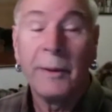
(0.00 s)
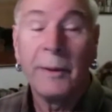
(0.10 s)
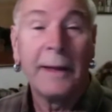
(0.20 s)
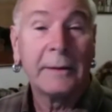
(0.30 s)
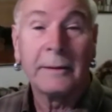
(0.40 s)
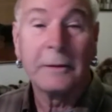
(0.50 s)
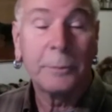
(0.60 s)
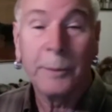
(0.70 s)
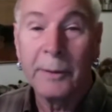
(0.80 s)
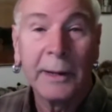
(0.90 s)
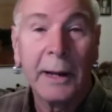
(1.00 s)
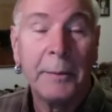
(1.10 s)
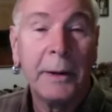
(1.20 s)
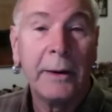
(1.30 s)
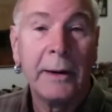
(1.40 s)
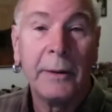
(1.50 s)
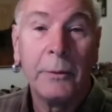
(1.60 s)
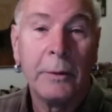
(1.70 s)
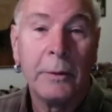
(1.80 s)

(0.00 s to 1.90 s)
that spring we got married, and